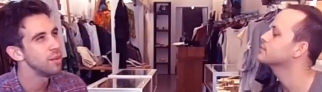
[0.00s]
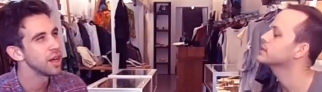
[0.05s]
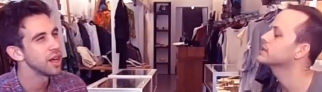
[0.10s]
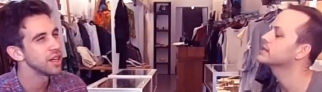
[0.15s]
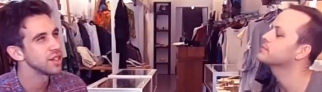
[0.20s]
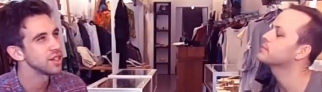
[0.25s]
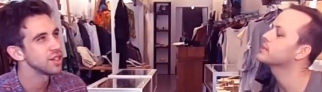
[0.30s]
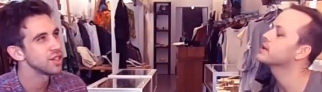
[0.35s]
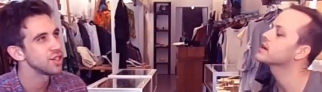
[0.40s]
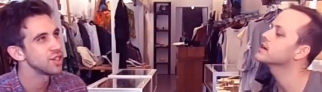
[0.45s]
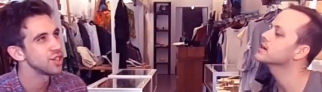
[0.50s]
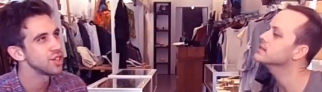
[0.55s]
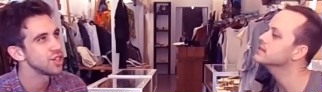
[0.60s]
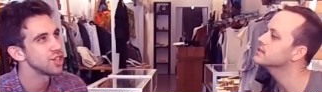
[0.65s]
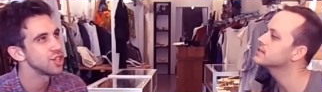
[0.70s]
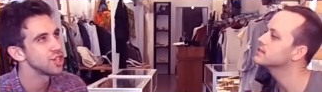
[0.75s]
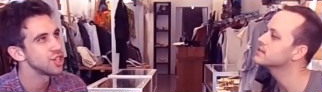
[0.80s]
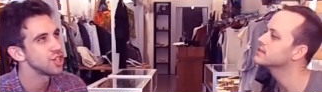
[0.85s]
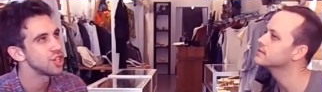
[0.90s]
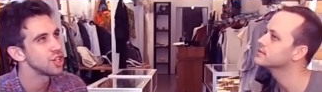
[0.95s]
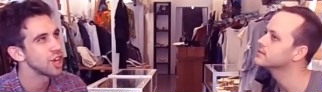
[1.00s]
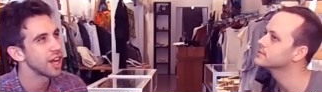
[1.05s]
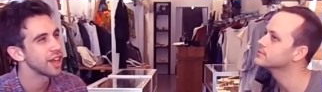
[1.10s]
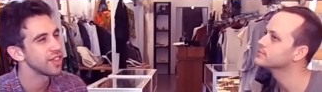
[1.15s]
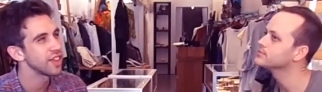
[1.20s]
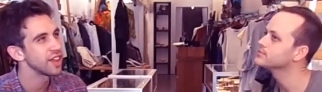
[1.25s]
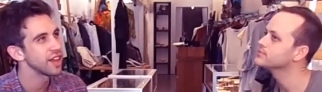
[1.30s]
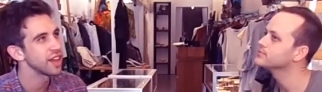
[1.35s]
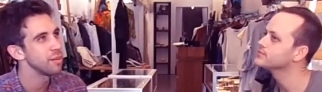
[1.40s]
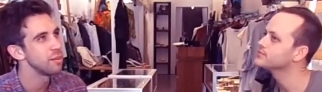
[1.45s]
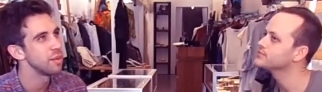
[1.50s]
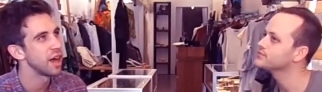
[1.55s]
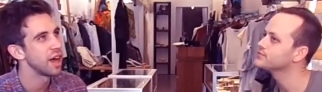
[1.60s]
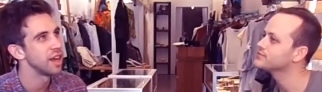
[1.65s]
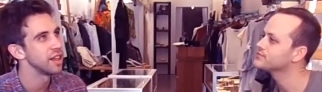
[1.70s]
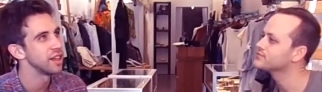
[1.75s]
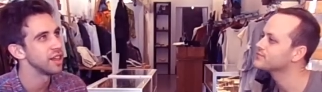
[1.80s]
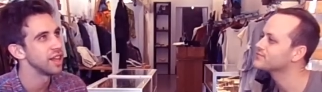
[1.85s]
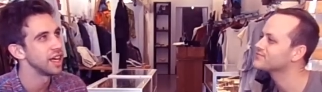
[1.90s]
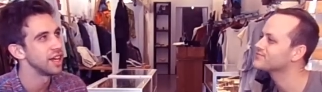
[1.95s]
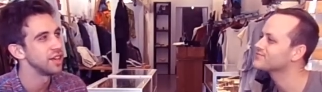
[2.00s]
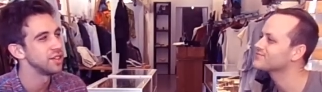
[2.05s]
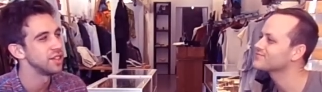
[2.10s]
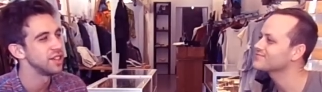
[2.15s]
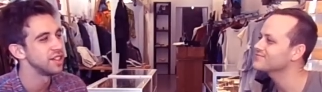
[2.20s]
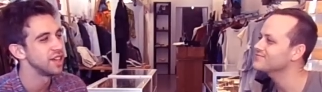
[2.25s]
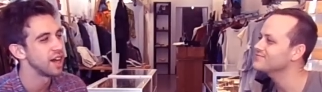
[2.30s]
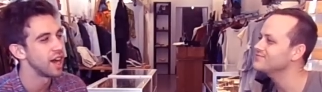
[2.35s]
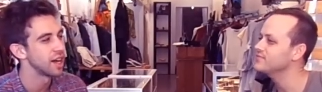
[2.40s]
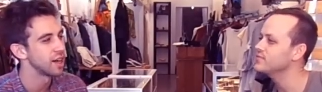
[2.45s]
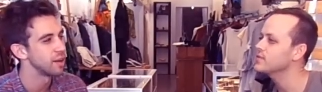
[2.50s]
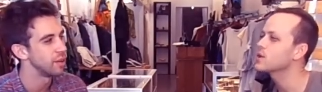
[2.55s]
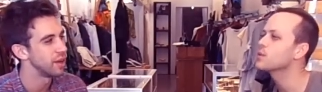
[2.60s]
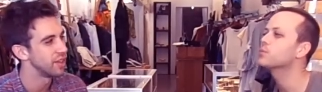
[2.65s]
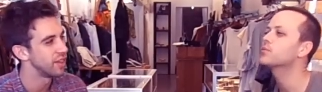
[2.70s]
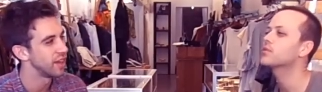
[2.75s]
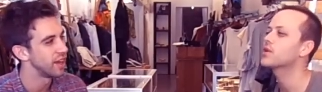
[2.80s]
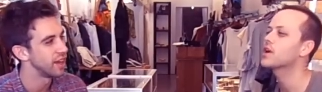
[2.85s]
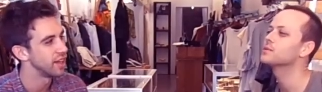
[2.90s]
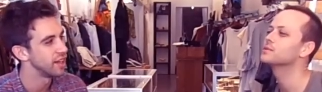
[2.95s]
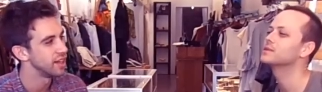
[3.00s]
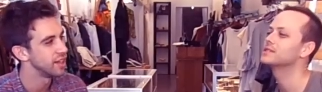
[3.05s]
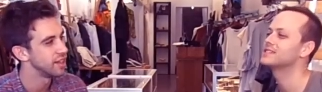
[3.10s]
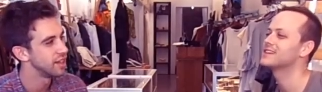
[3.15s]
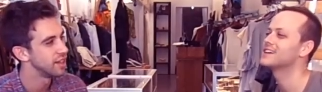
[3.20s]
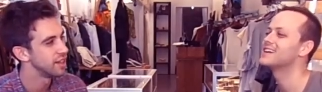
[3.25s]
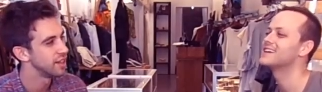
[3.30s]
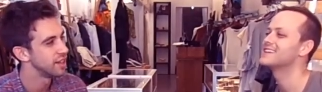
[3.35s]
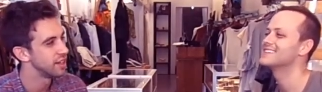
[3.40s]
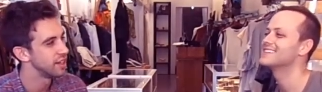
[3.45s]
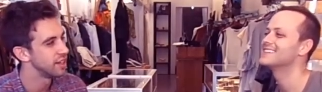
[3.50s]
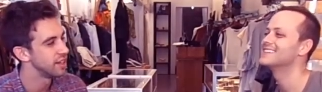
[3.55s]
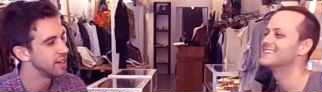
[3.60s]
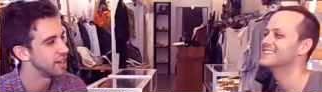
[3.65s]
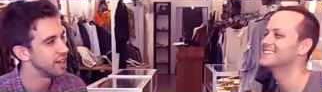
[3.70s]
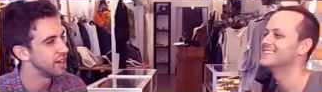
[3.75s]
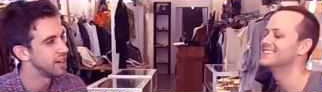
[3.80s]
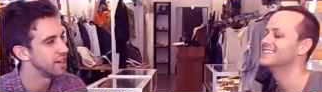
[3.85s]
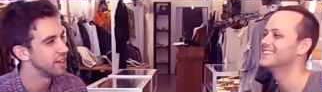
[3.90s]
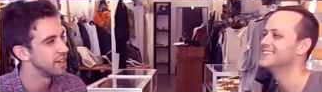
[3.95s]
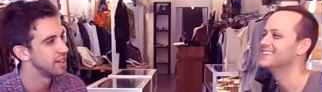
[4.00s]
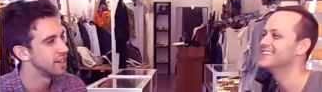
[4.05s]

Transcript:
Speaker 1: not, Paris? Sh- I think I'm not allowed to talk about that. Probably not, huh? Yeah.